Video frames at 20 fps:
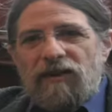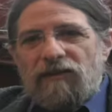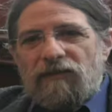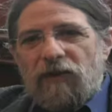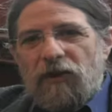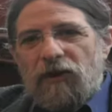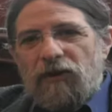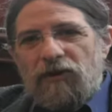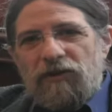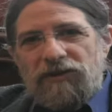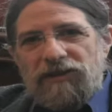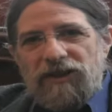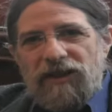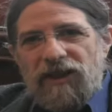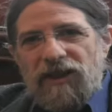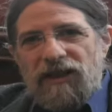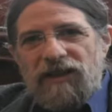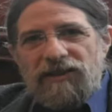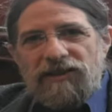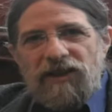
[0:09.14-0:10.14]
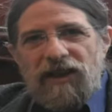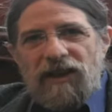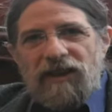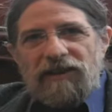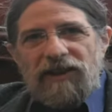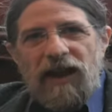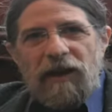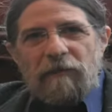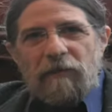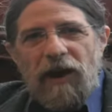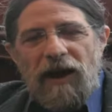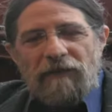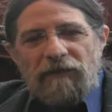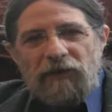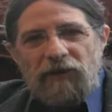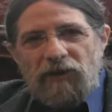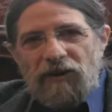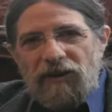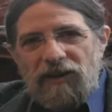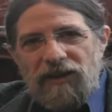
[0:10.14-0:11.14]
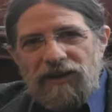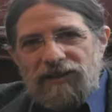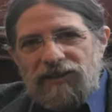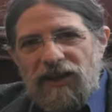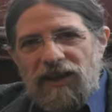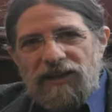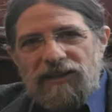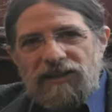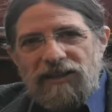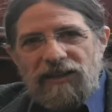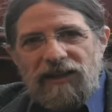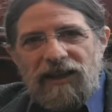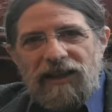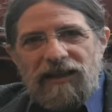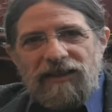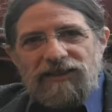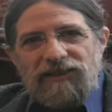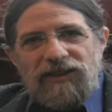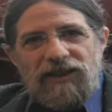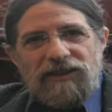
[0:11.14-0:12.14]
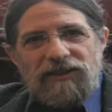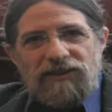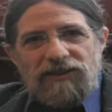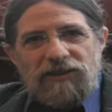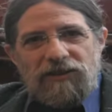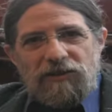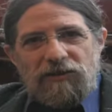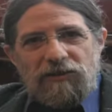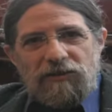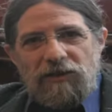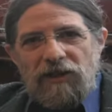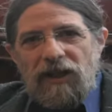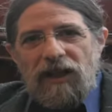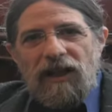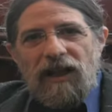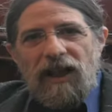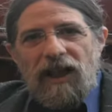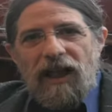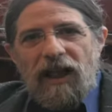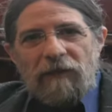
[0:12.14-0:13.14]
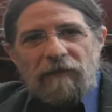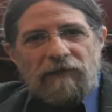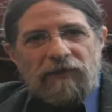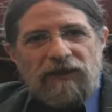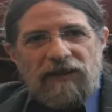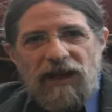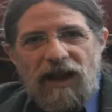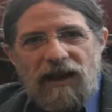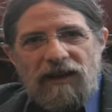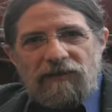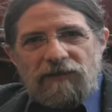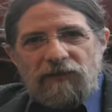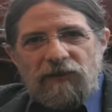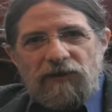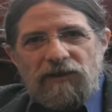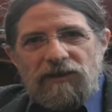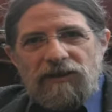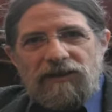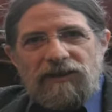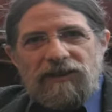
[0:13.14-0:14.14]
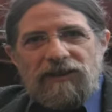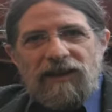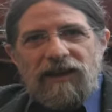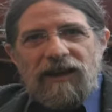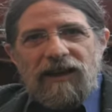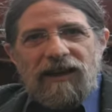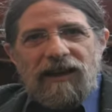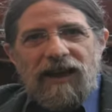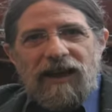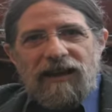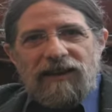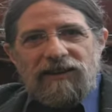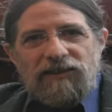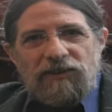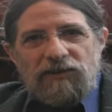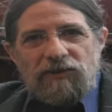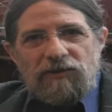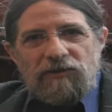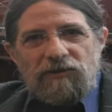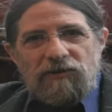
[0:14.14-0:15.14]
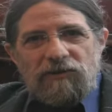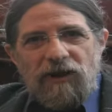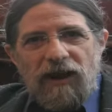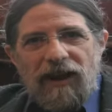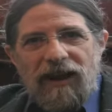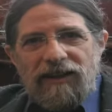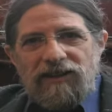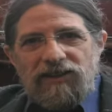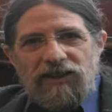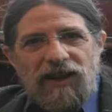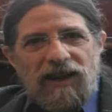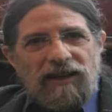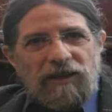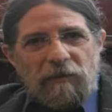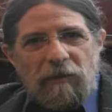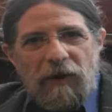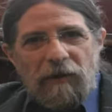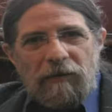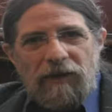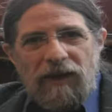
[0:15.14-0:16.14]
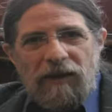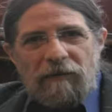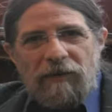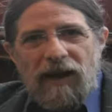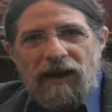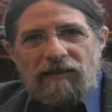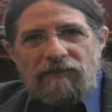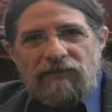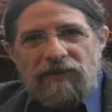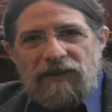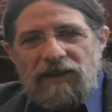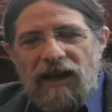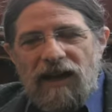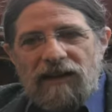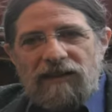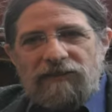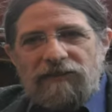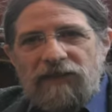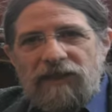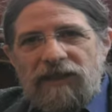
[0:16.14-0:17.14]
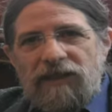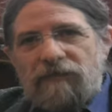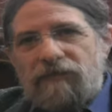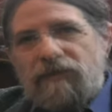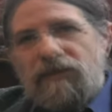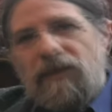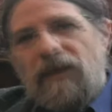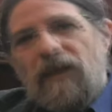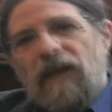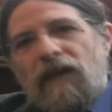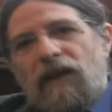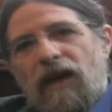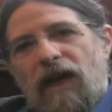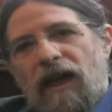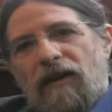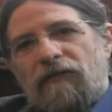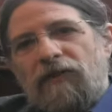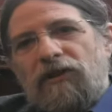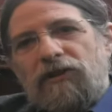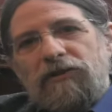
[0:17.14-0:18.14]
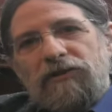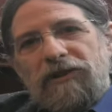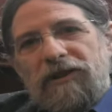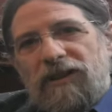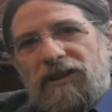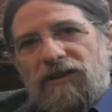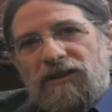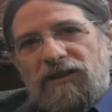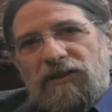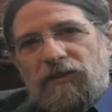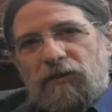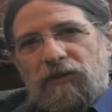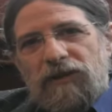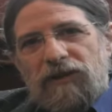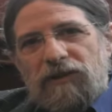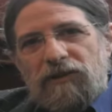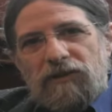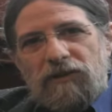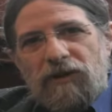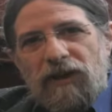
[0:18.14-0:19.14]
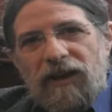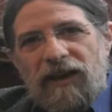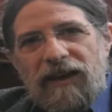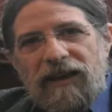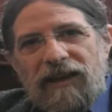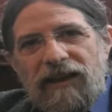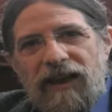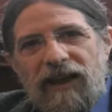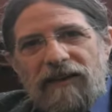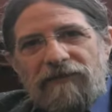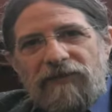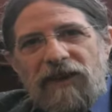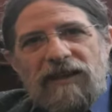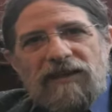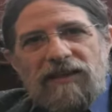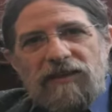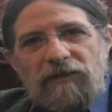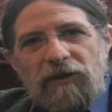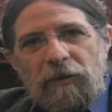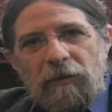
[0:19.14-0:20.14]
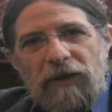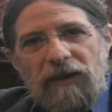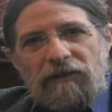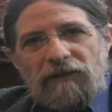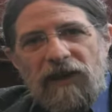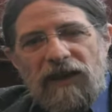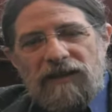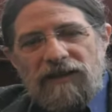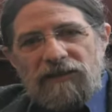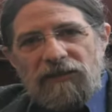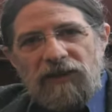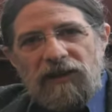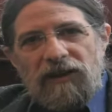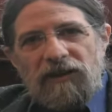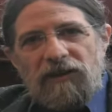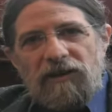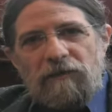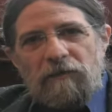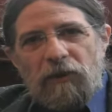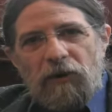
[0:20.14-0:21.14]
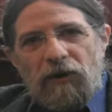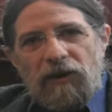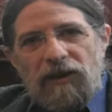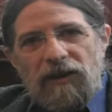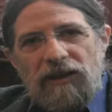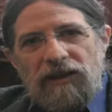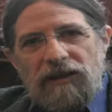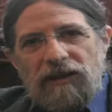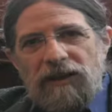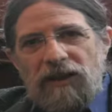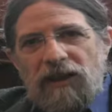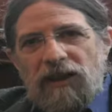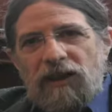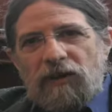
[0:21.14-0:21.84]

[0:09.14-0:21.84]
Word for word: Photolucida is a nonprofit organization that exists to help photographers and to educate the public about photography. Every 2 years we do a festival, a big festival here in Portland.